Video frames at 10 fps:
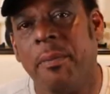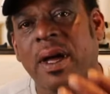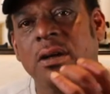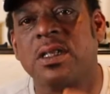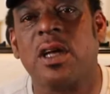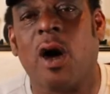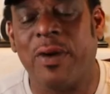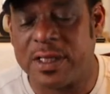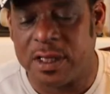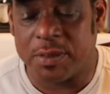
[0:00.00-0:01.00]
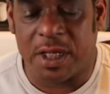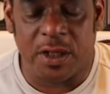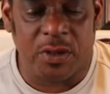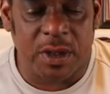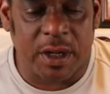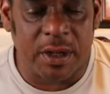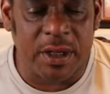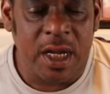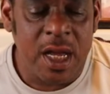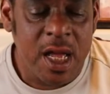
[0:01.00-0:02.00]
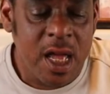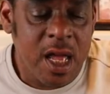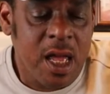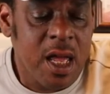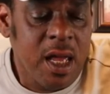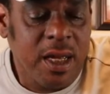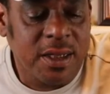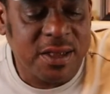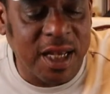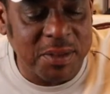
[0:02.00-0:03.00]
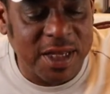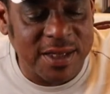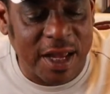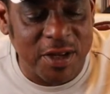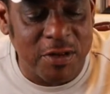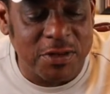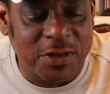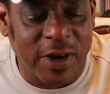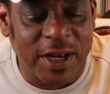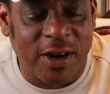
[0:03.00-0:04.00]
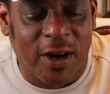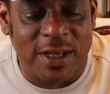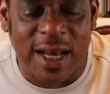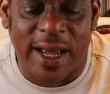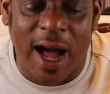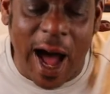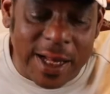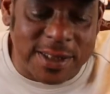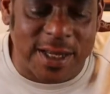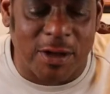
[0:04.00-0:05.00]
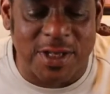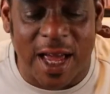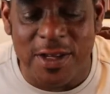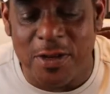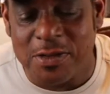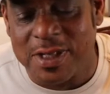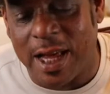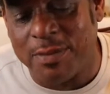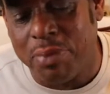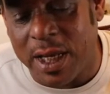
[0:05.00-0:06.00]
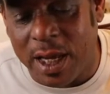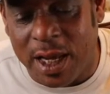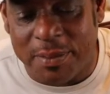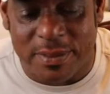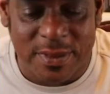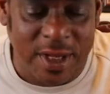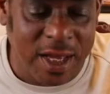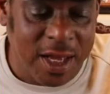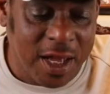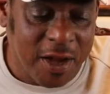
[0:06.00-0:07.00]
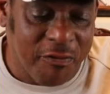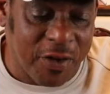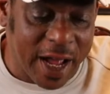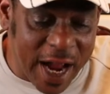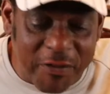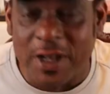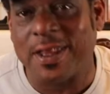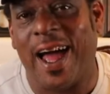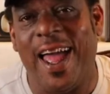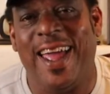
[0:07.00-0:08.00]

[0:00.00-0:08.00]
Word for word: because it's always something new to learn. Tim says, I use credit cards like hot sauce. I use that bleep for everything.